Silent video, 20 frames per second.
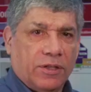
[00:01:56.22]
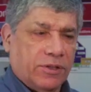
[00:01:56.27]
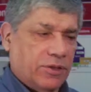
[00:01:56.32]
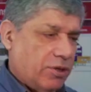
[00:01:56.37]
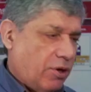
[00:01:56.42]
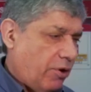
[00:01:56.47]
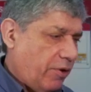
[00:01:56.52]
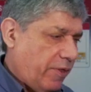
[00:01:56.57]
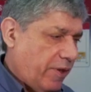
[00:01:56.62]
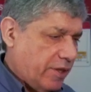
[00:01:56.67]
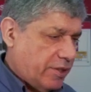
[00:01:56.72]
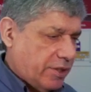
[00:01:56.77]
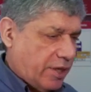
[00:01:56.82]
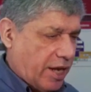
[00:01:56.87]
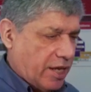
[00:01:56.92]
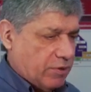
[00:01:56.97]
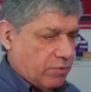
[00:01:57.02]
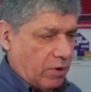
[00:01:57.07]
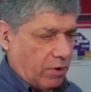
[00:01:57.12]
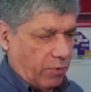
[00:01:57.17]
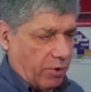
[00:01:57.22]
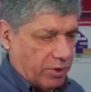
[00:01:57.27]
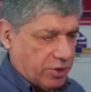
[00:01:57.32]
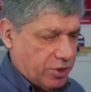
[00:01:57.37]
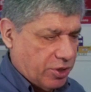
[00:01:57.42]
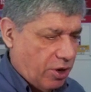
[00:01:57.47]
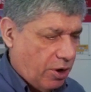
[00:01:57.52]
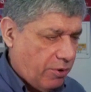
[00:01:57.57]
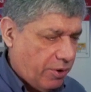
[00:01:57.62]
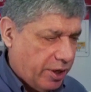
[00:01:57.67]
So in this case, what we're
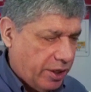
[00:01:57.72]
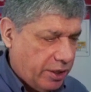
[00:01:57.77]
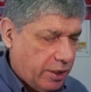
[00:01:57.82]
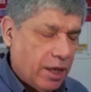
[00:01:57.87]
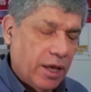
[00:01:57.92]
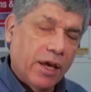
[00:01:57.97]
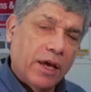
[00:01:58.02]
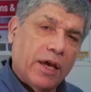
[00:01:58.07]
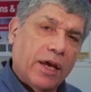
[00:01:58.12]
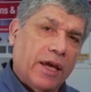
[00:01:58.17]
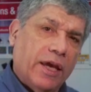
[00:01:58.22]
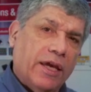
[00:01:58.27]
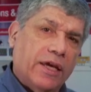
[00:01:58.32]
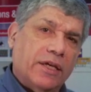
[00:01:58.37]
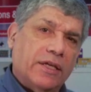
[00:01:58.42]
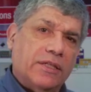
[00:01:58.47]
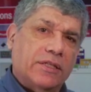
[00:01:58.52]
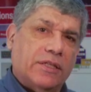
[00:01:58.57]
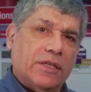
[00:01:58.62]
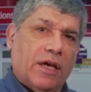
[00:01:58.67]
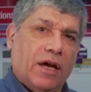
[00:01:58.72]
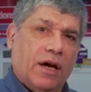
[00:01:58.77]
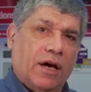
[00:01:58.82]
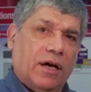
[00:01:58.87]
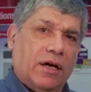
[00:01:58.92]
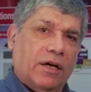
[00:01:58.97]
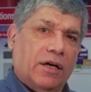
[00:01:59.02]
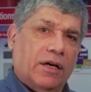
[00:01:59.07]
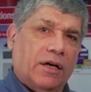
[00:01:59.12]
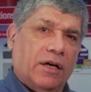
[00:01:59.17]
showing is
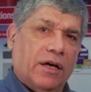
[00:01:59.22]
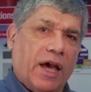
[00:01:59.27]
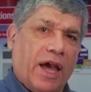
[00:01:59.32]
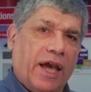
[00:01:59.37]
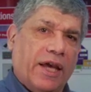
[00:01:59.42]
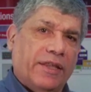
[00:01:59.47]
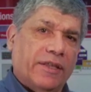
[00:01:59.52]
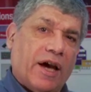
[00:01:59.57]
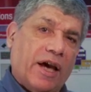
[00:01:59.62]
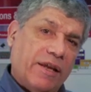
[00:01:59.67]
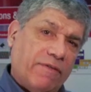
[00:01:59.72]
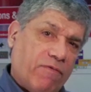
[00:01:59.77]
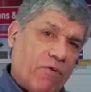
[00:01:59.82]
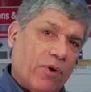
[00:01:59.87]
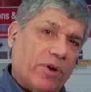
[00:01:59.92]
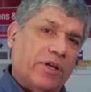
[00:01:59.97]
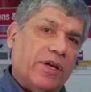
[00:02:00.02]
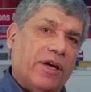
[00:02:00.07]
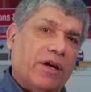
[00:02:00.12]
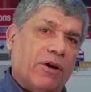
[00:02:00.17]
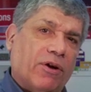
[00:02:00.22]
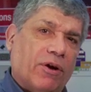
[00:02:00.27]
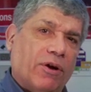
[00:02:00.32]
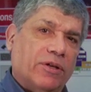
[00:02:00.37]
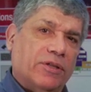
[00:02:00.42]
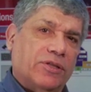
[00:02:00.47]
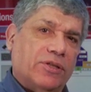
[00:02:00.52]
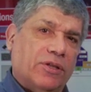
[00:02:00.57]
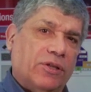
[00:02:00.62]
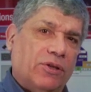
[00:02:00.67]
uh, a 94
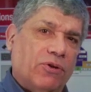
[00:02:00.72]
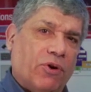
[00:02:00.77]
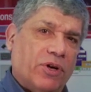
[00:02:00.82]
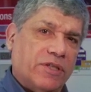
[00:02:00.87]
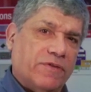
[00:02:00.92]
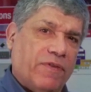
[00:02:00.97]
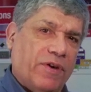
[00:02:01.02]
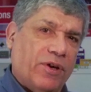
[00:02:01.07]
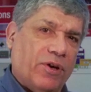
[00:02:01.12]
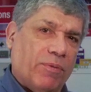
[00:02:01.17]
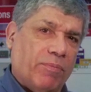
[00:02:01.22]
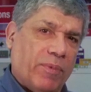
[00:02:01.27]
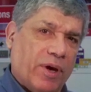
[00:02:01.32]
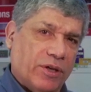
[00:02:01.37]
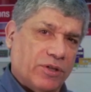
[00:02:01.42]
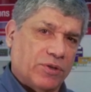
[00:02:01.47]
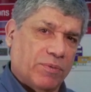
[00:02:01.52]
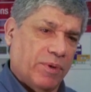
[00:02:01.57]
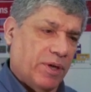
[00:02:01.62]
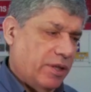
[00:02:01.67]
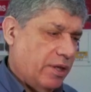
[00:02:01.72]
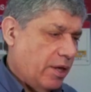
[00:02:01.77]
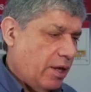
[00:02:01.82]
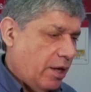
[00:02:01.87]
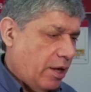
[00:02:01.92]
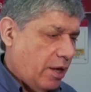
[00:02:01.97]
gigahertz noise figure measurement.